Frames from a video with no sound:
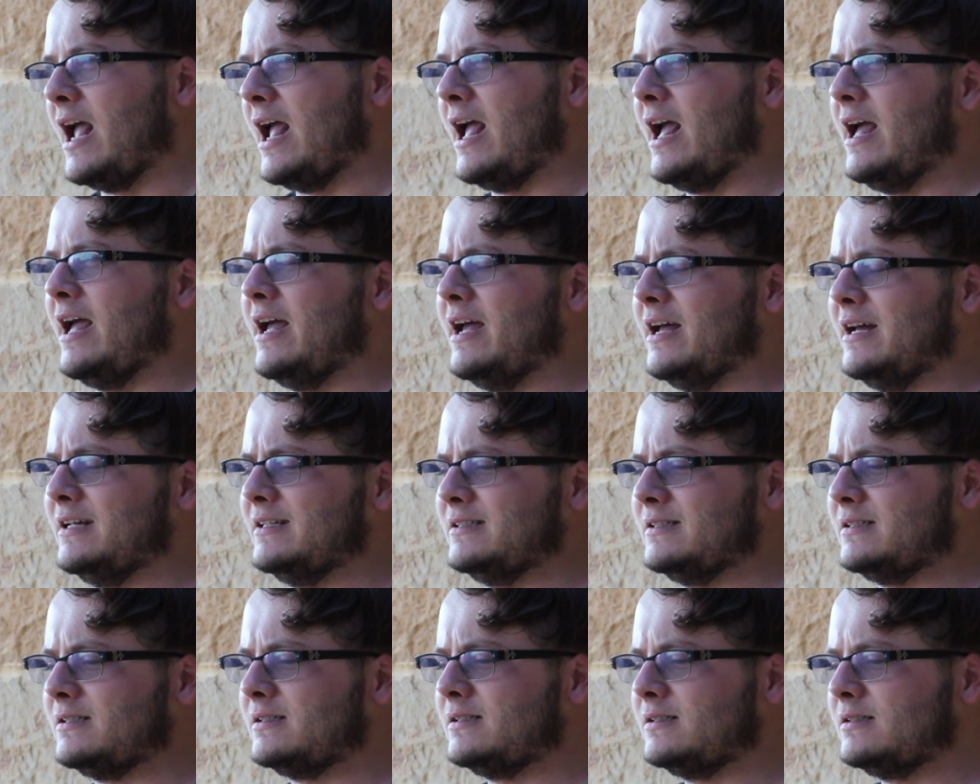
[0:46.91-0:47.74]

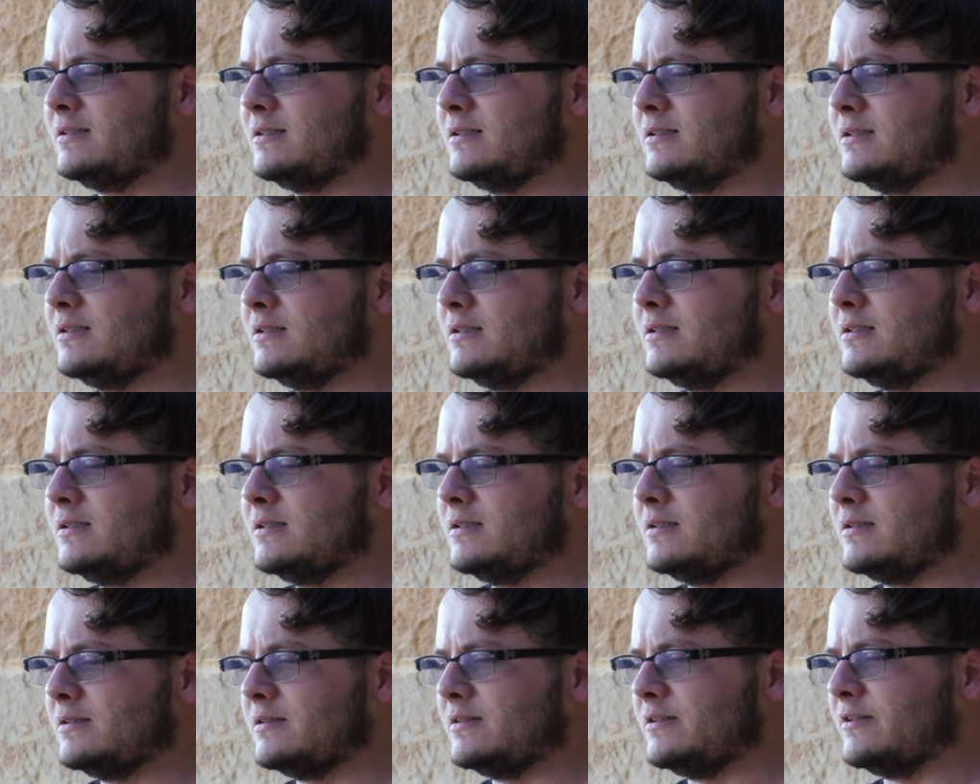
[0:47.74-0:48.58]
And
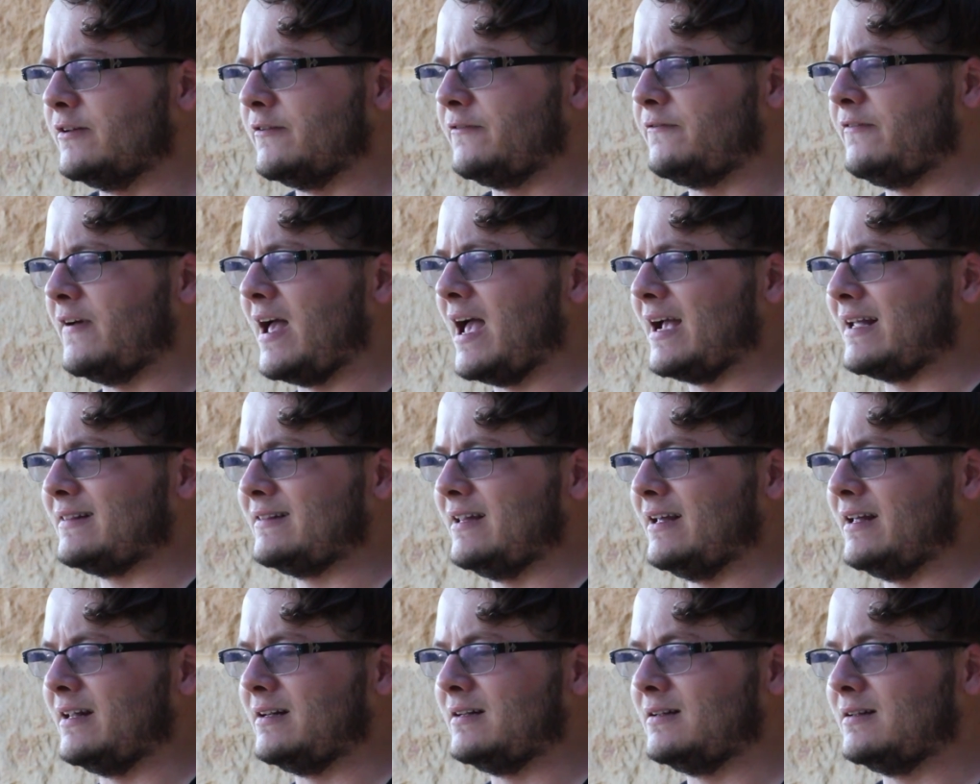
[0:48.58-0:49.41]
the fact
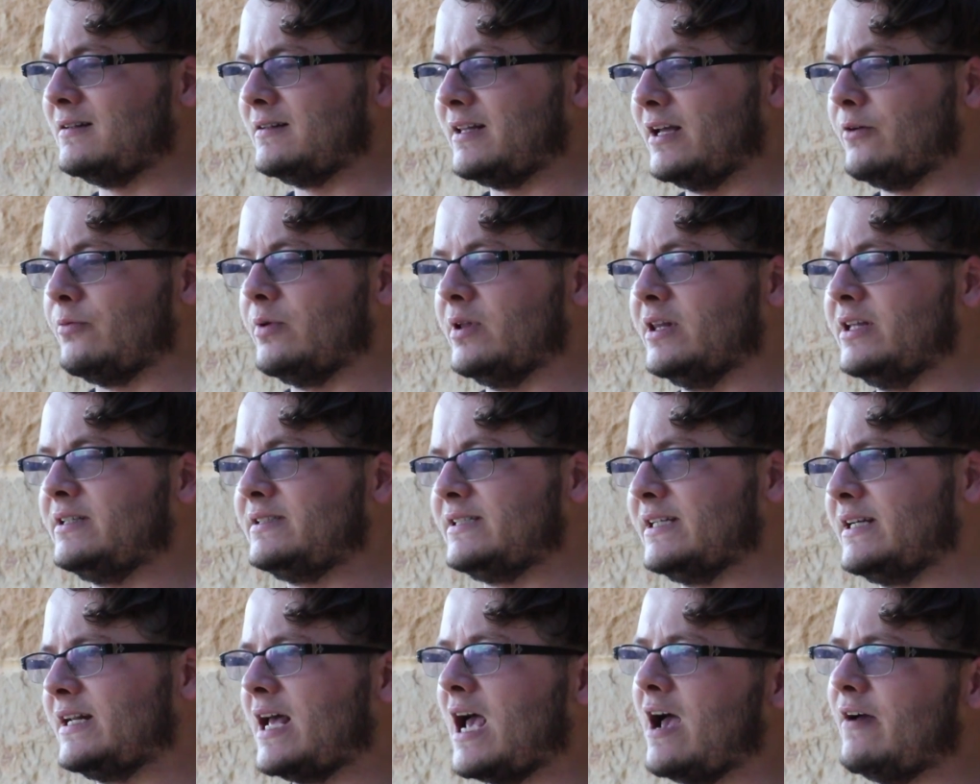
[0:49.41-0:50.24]
that they really
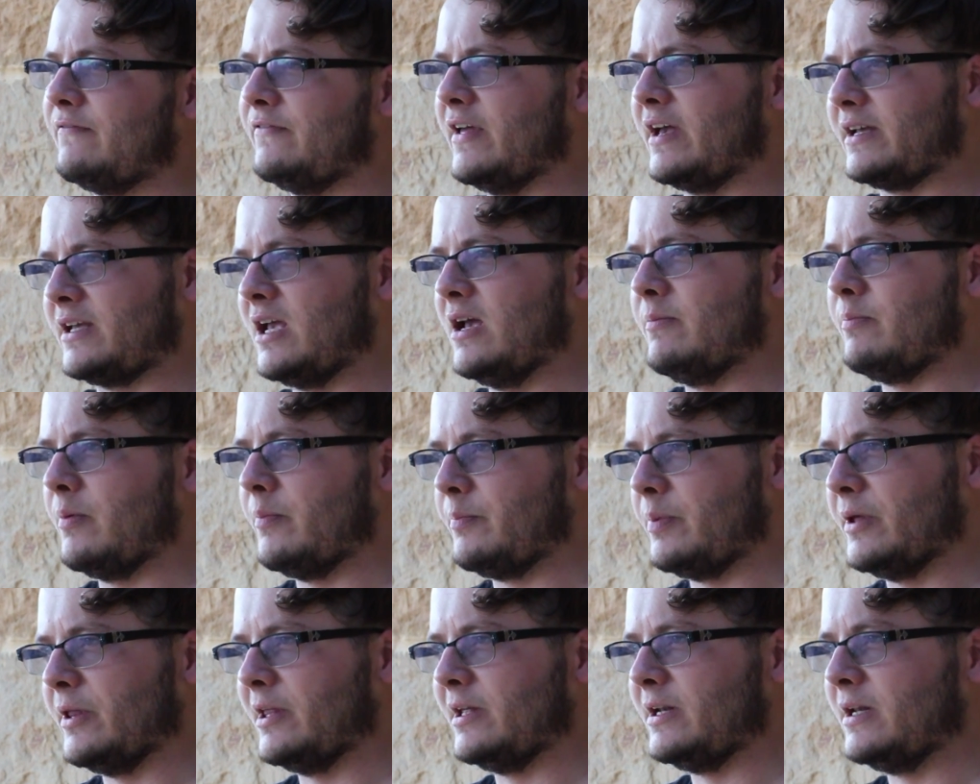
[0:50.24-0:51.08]
did have that
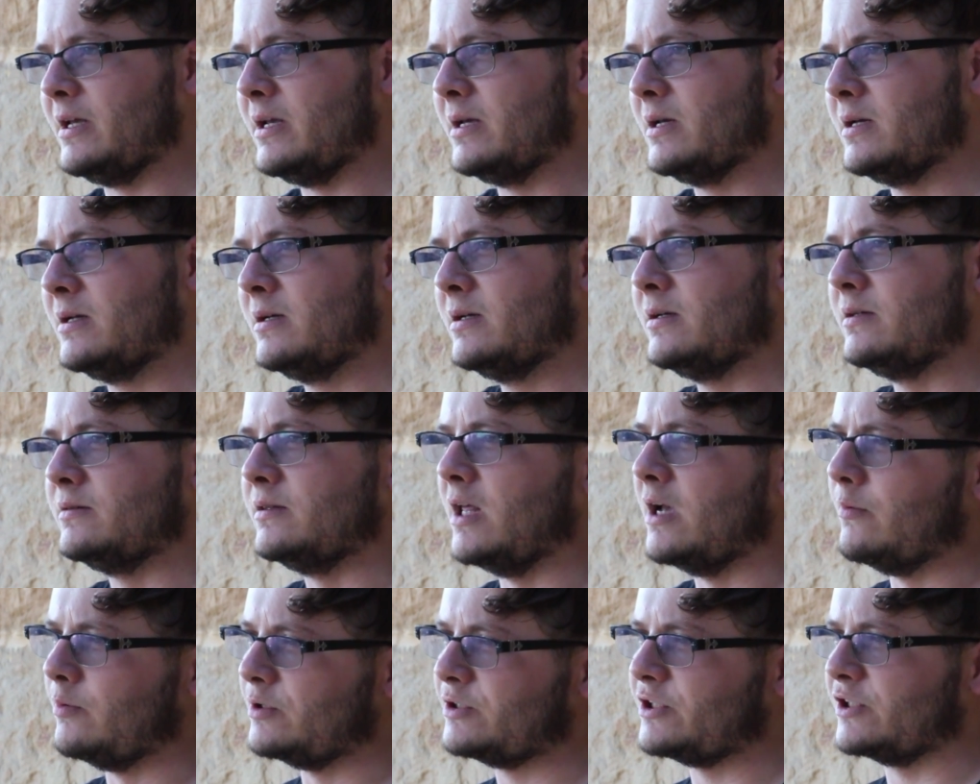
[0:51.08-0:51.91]
capability,
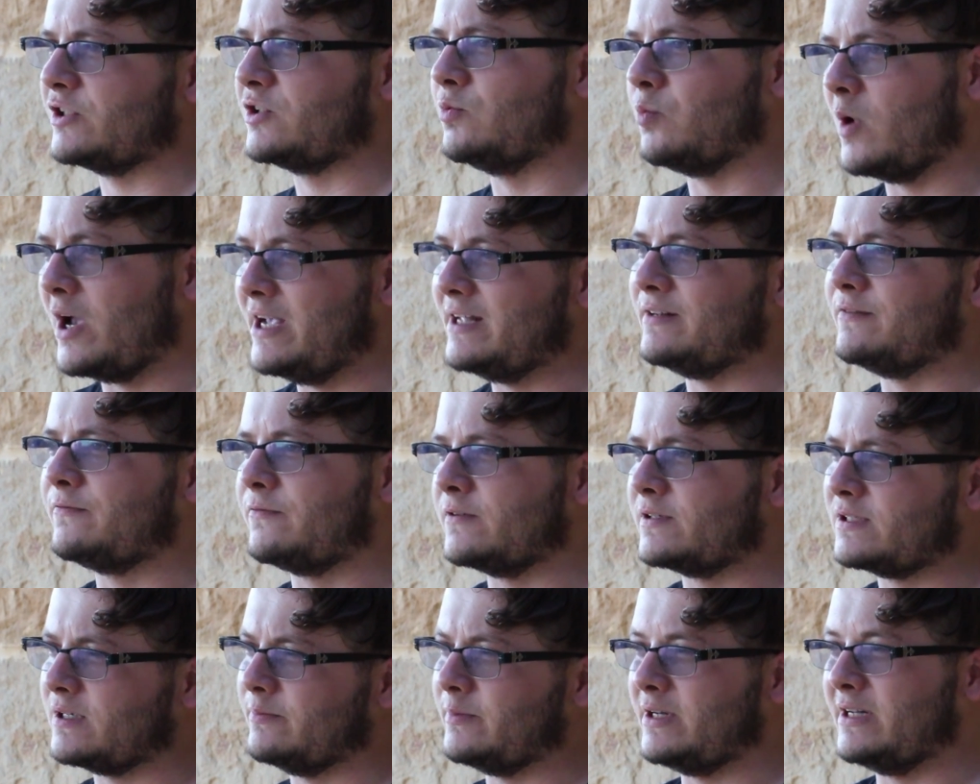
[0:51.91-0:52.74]
they were just waiting
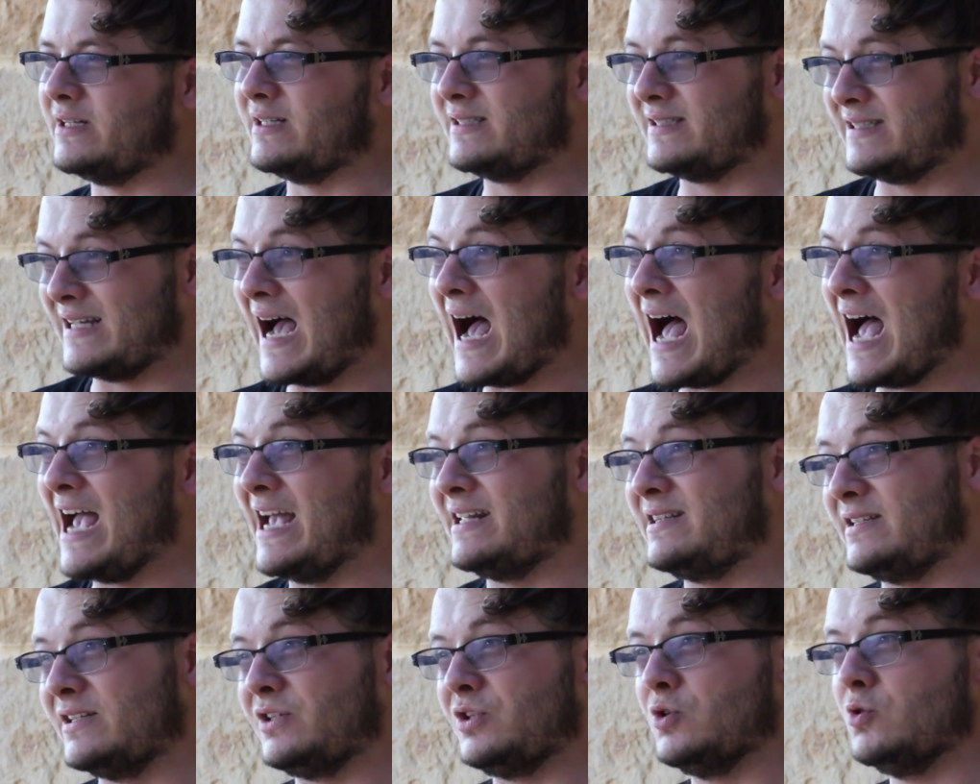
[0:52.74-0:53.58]
for somebody to
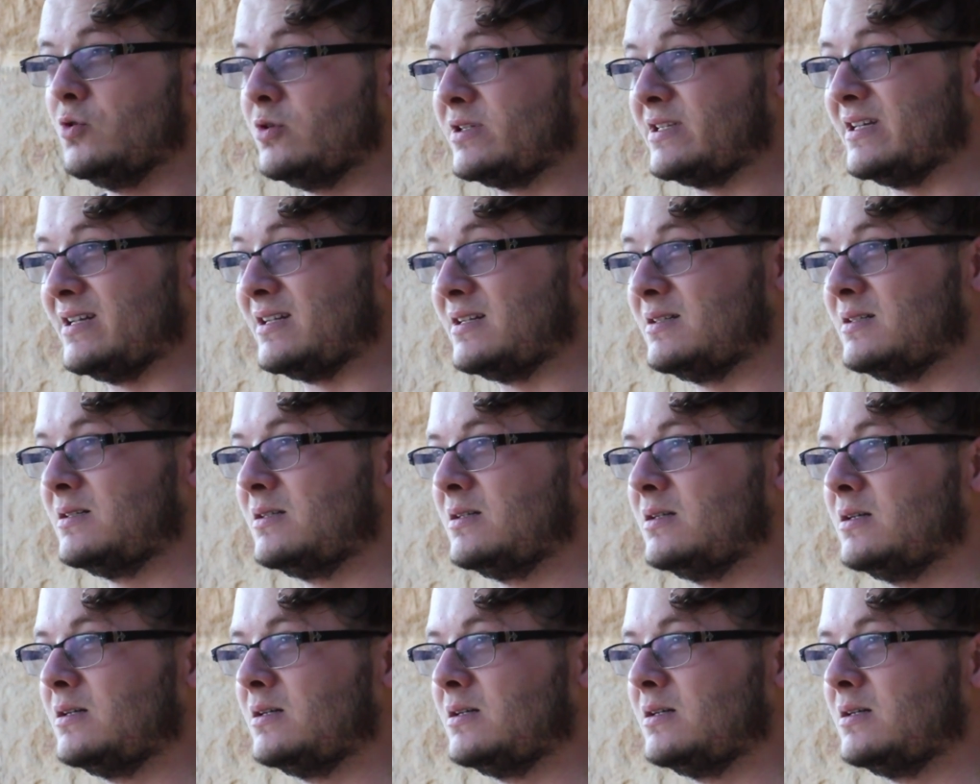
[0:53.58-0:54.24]
die to use it,